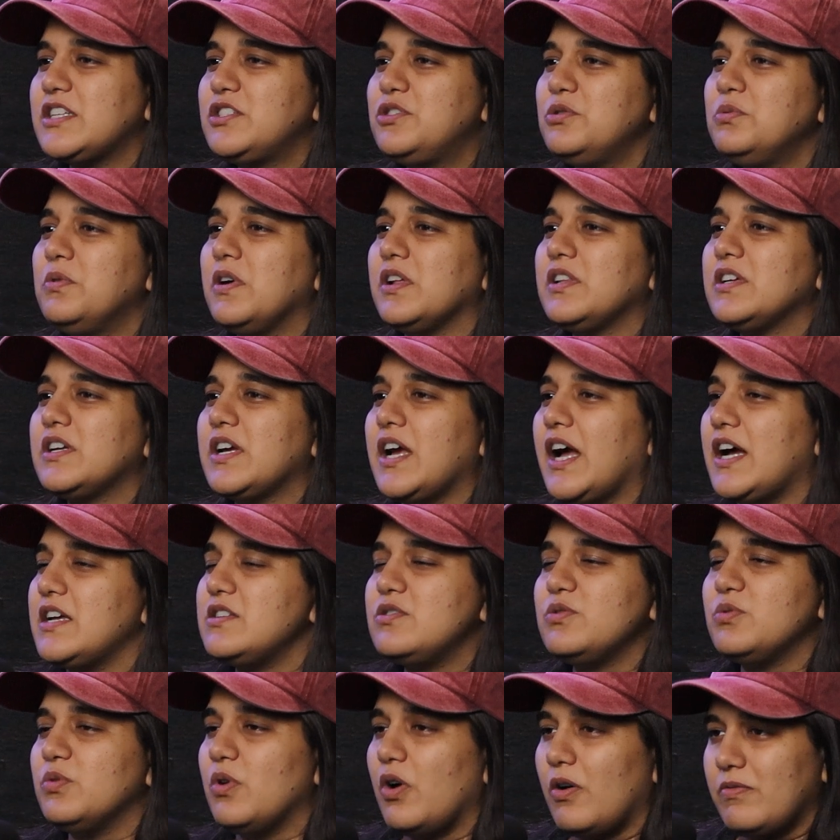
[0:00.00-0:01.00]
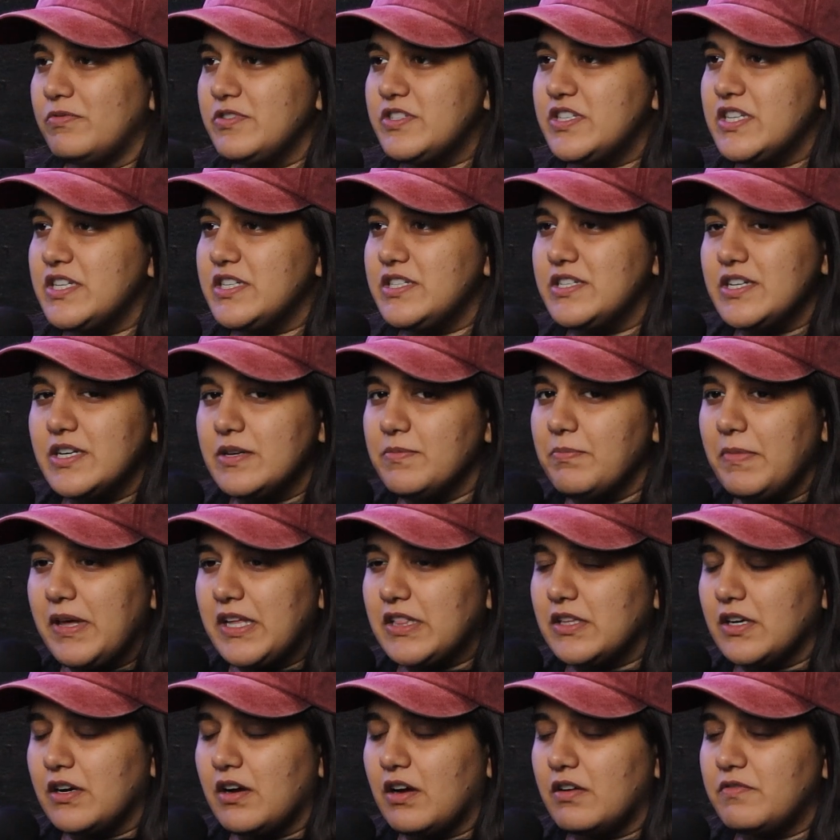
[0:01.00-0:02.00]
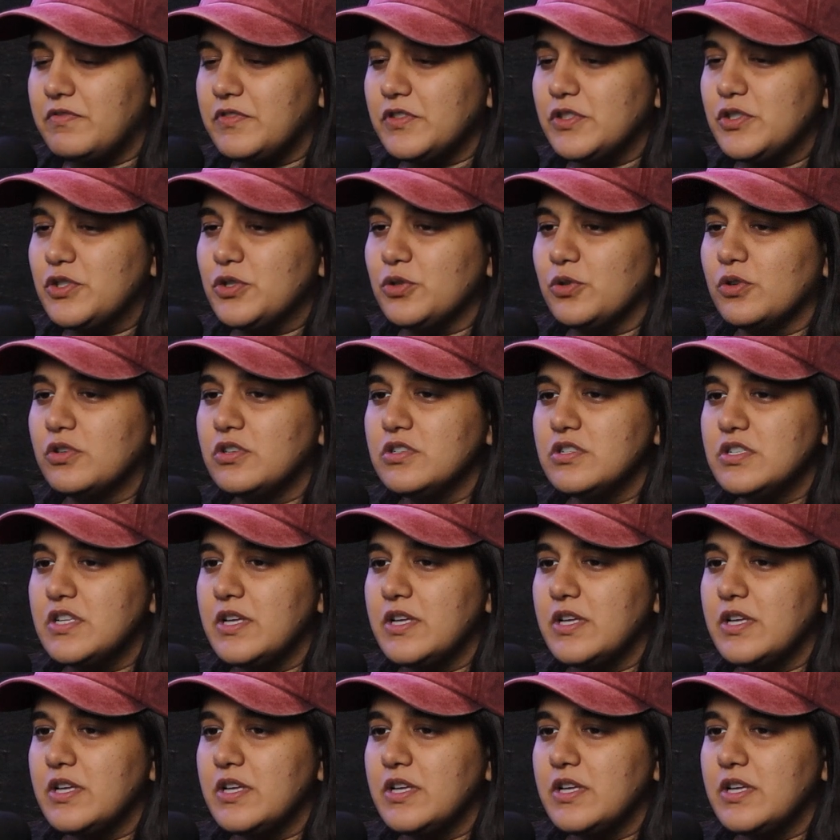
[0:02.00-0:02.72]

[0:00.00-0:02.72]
like 2 other guys who obviously didn't make the cut for the show because